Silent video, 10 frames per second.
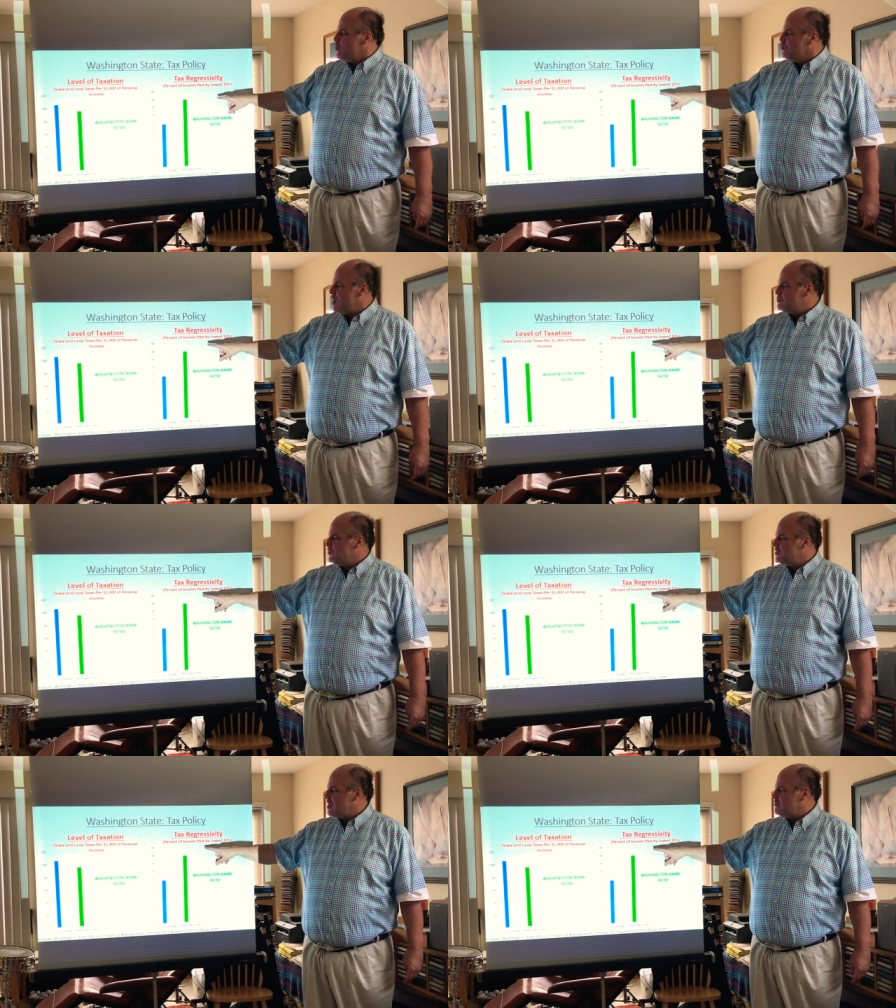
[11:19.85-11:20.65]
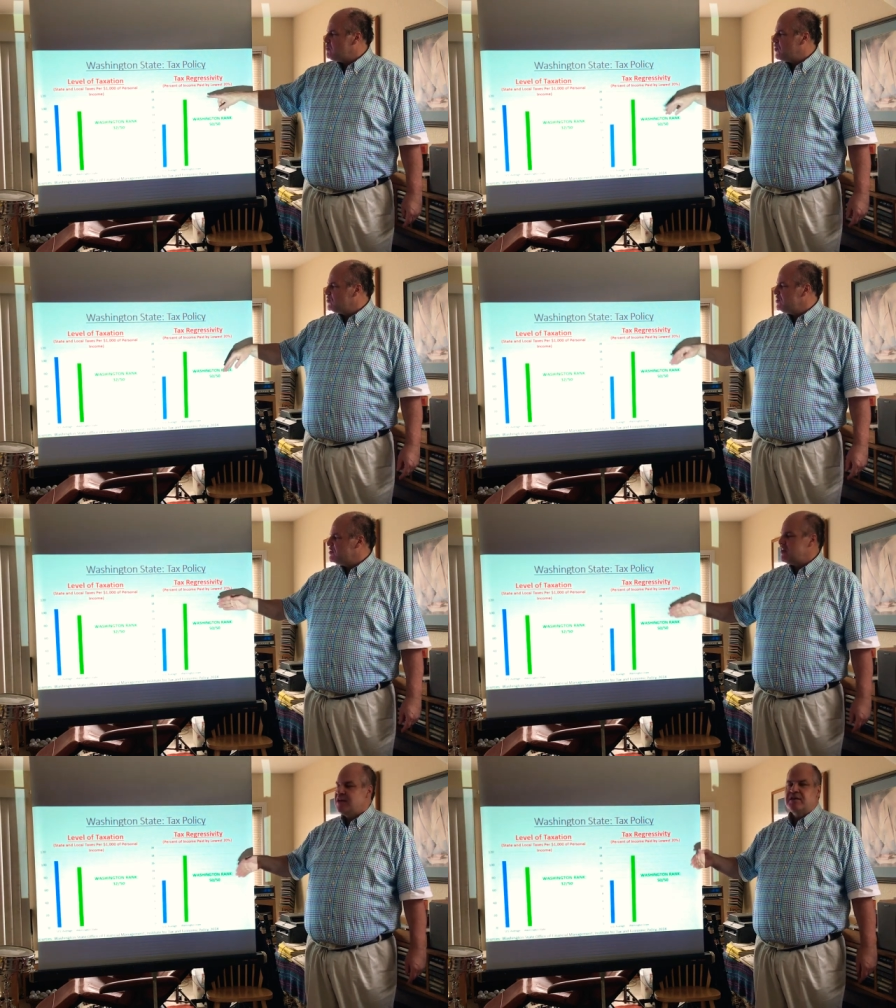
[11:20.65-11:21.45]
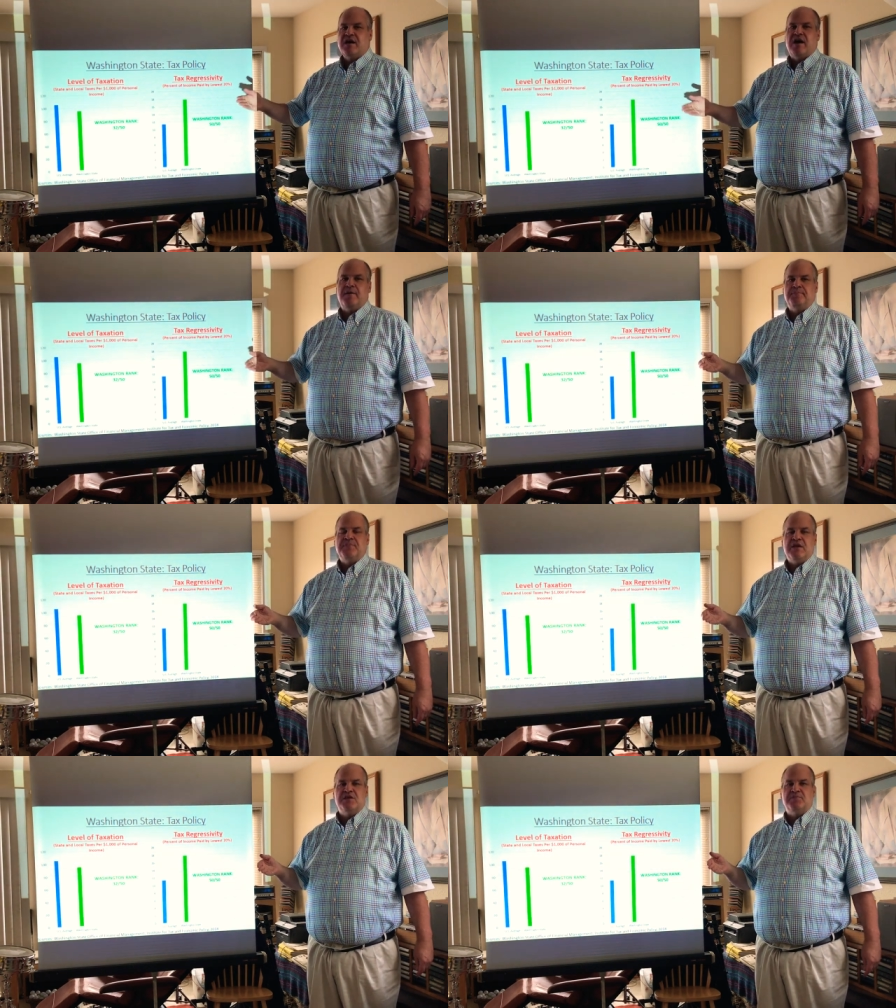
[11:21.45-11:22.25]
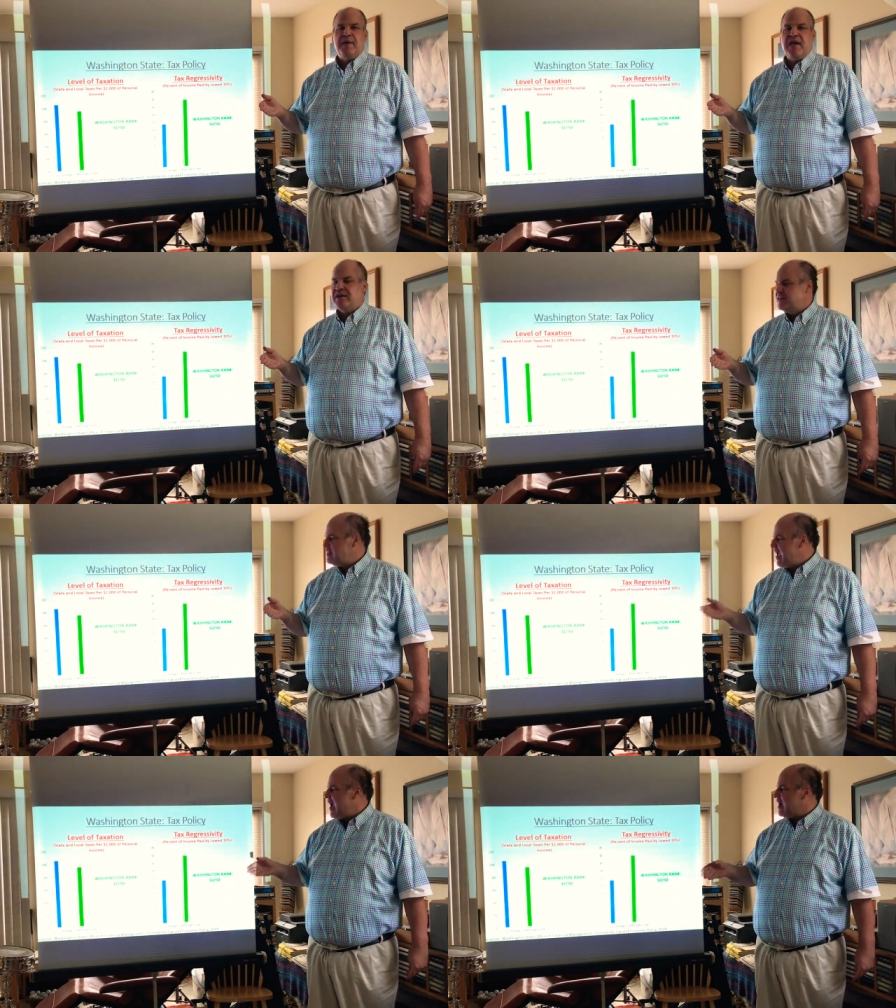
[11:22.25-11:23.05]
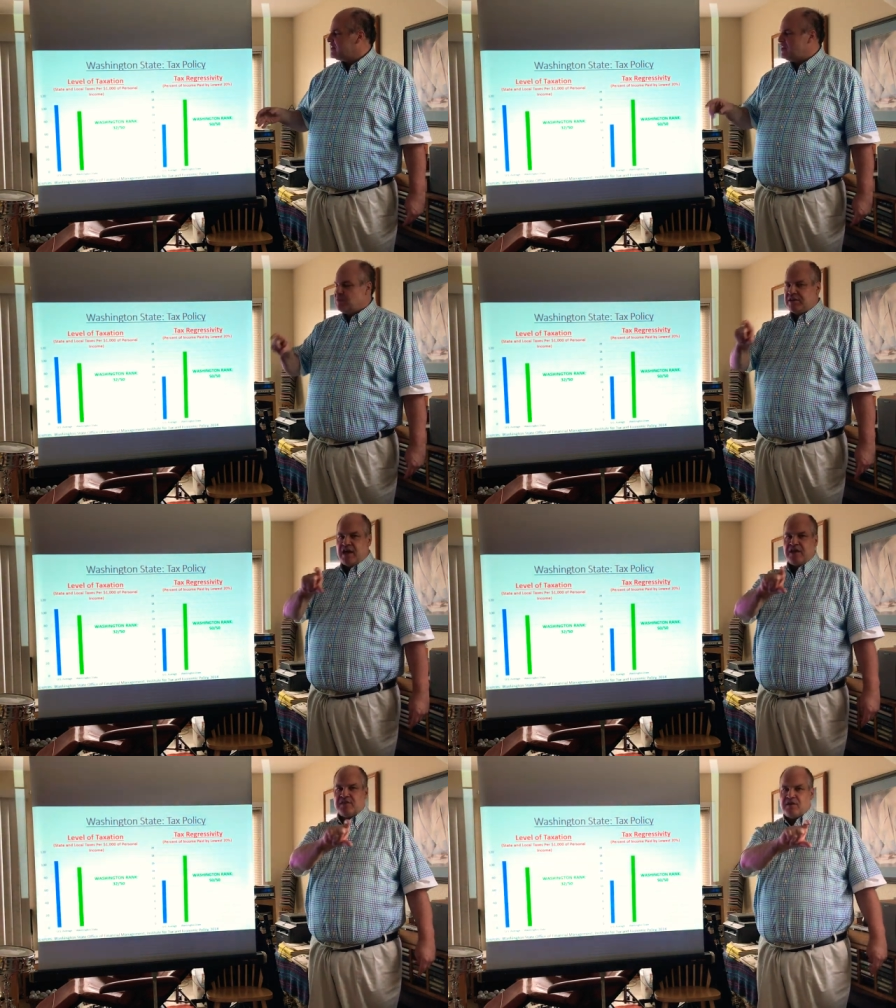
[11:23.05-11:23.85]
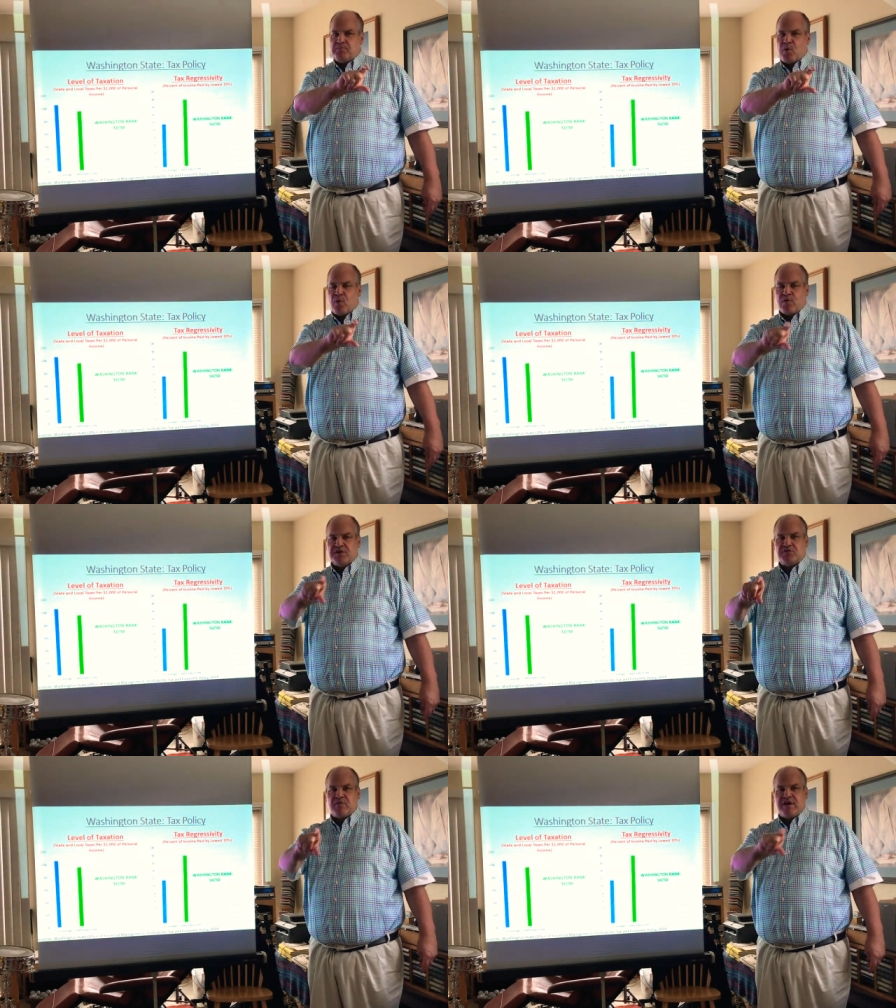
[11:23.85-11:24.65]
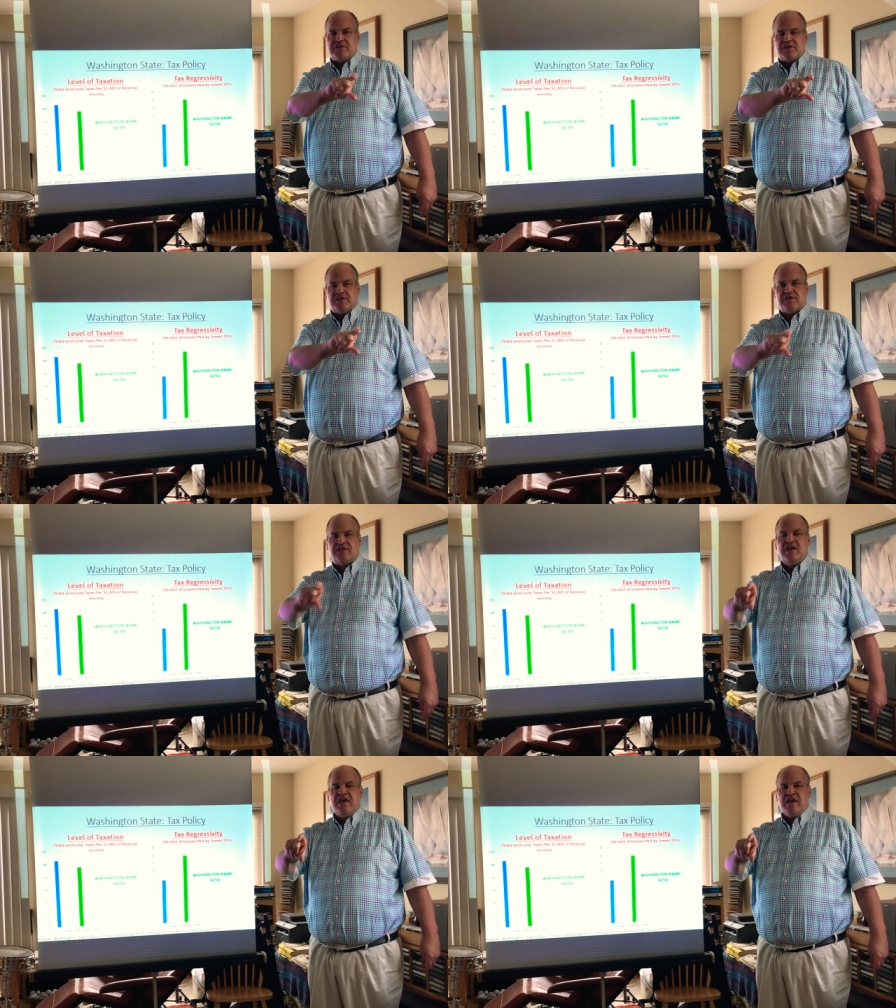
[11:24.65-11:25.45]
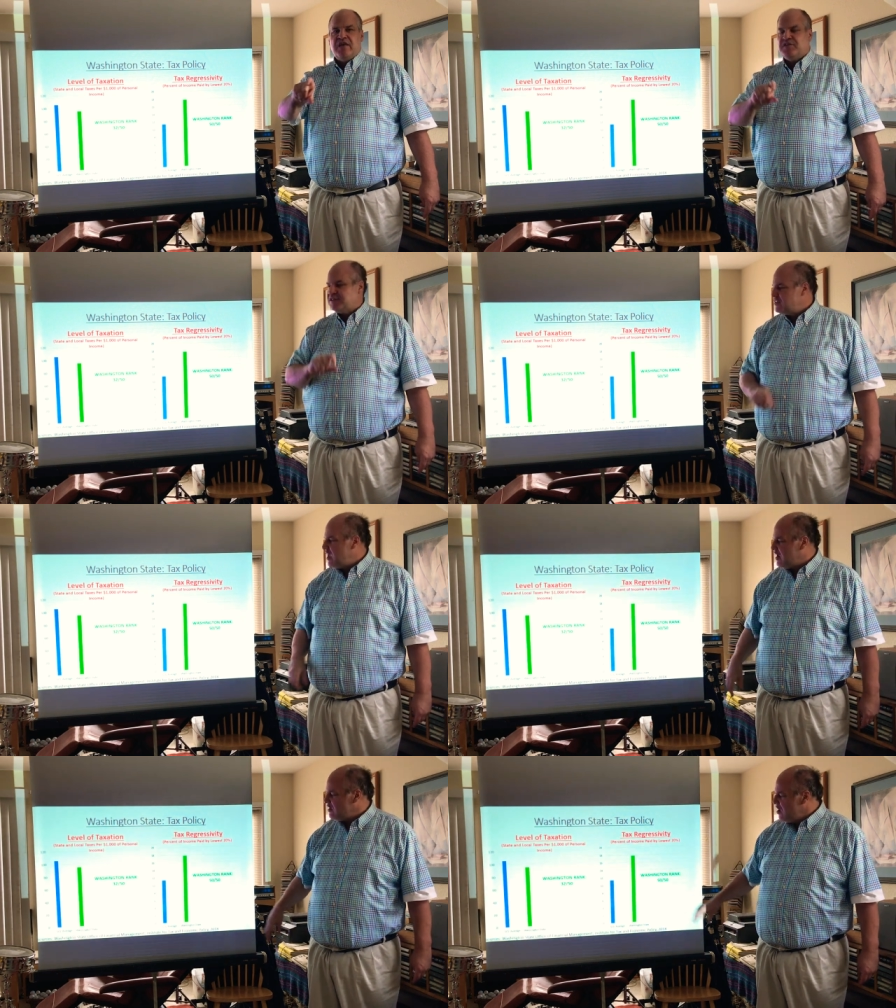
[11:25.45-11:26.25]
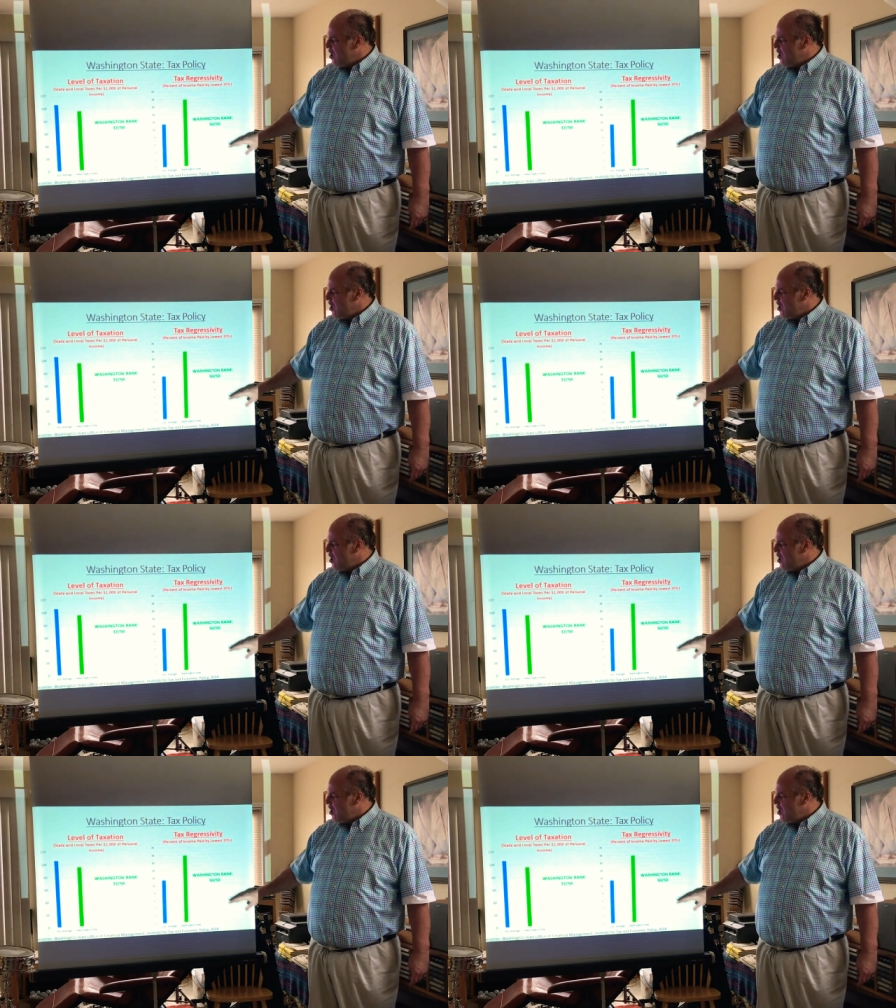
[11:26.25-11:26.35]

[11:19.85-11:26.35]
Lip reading: what percent of a person's income is paid in tax. And we take the poorest residents in the state.